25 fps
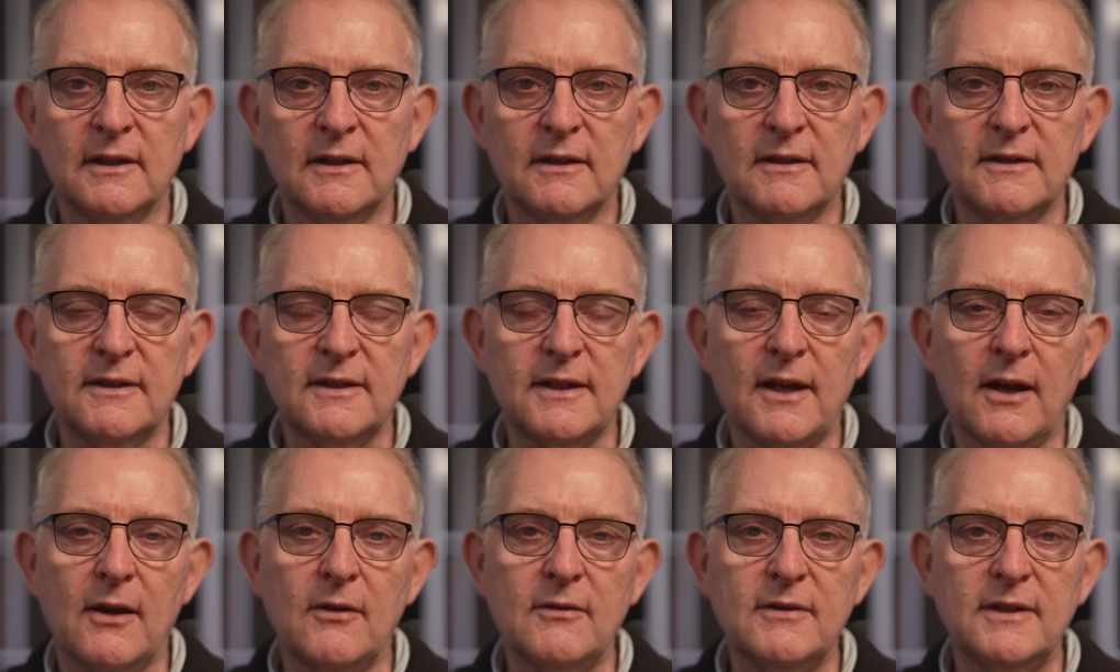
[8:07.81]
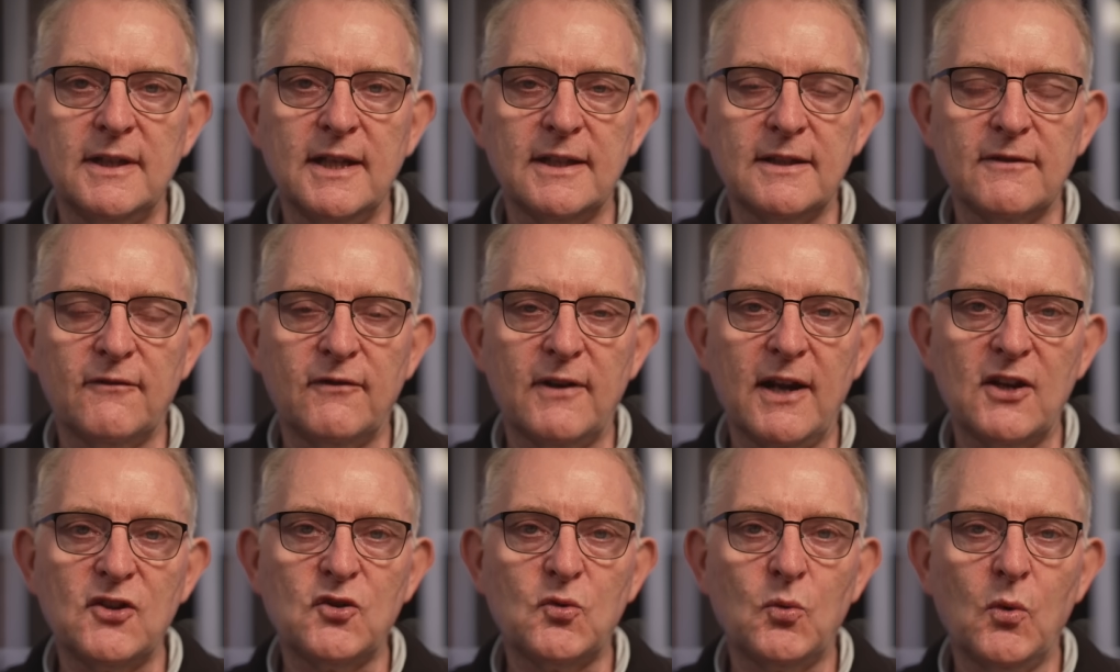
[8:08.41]
So, tis a
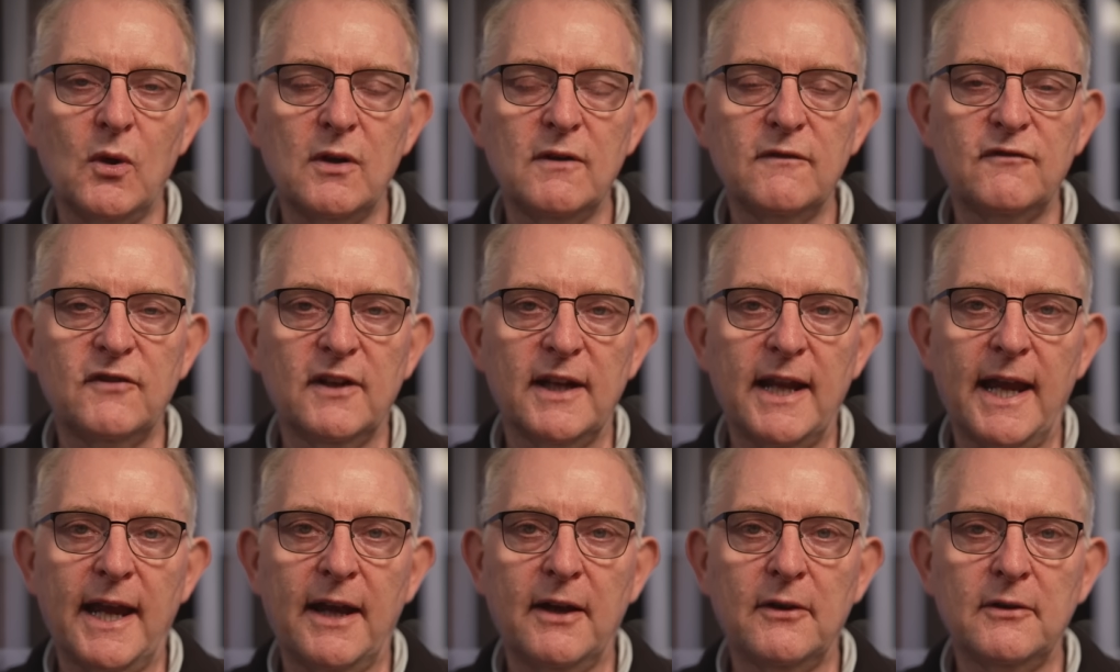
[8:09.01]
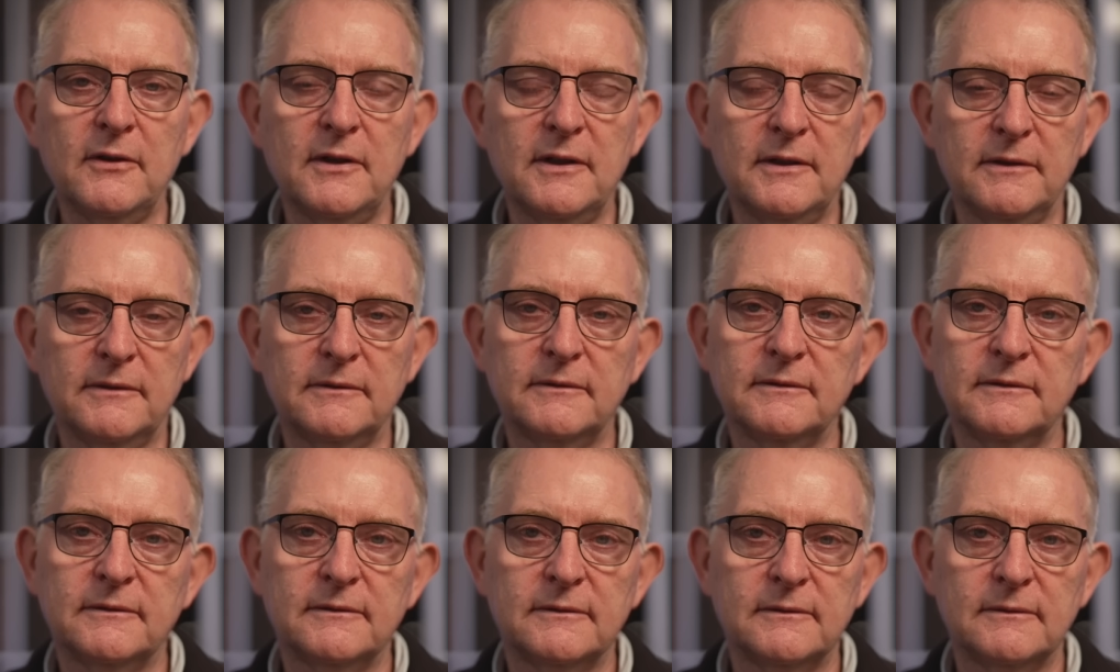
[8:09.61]
flesh wound for now,
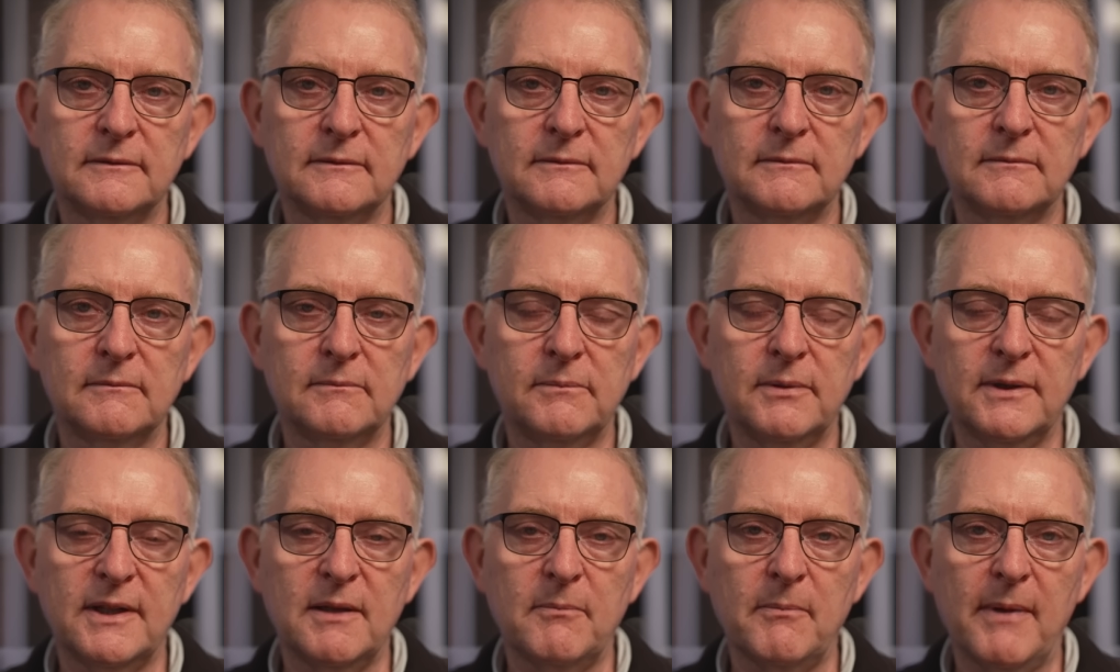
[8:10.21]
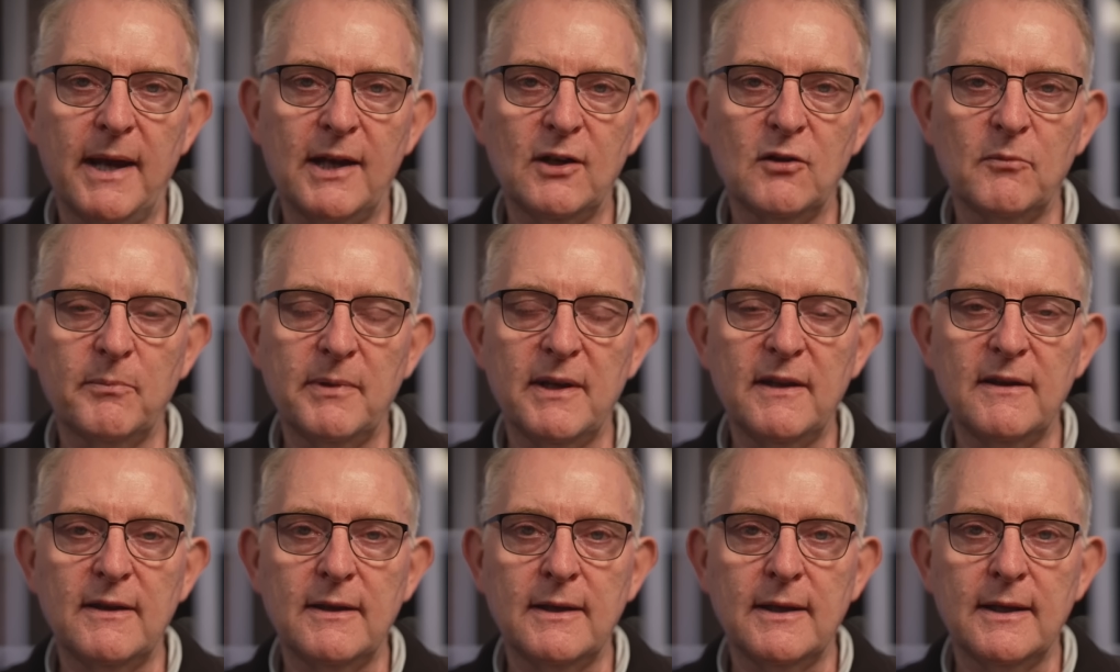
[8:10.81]
but it may not
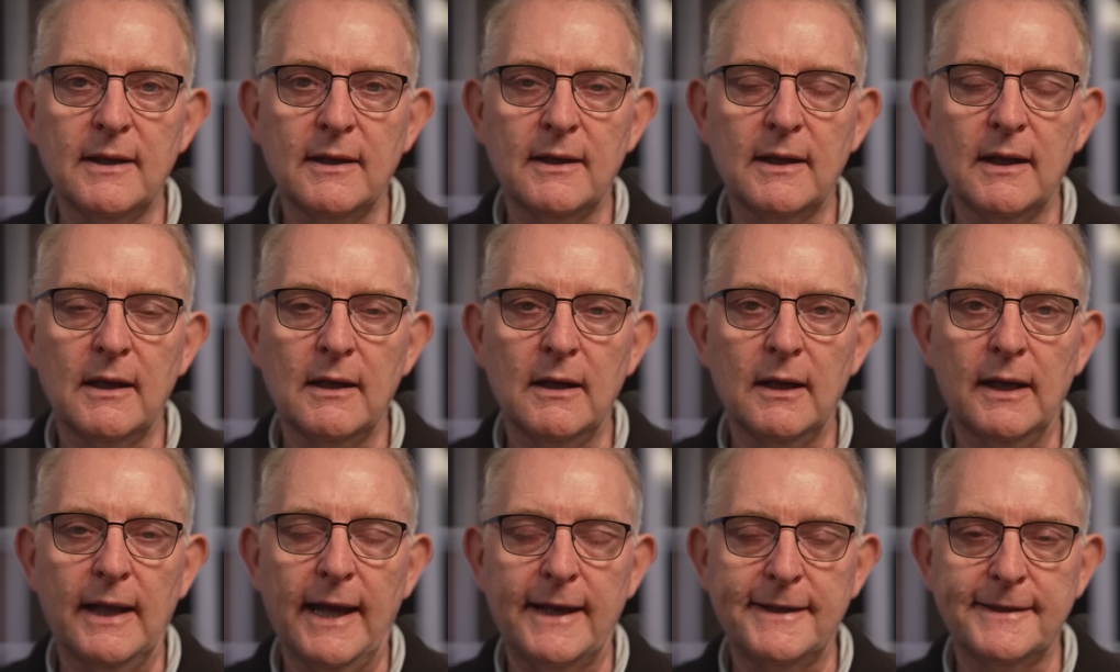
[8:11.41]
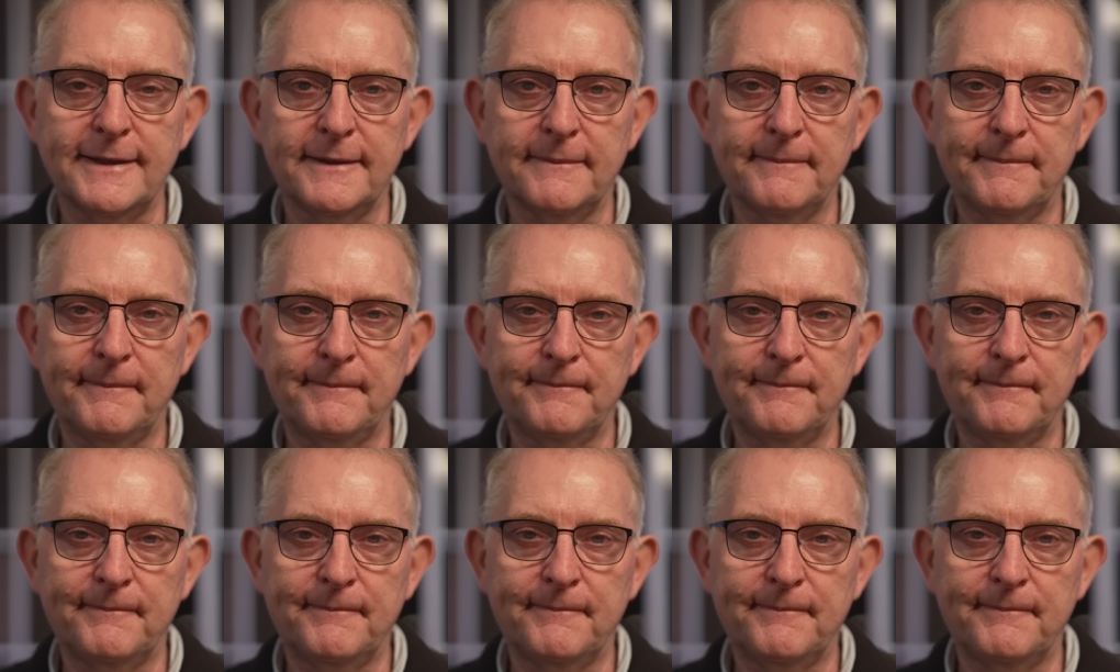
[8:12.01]
be later.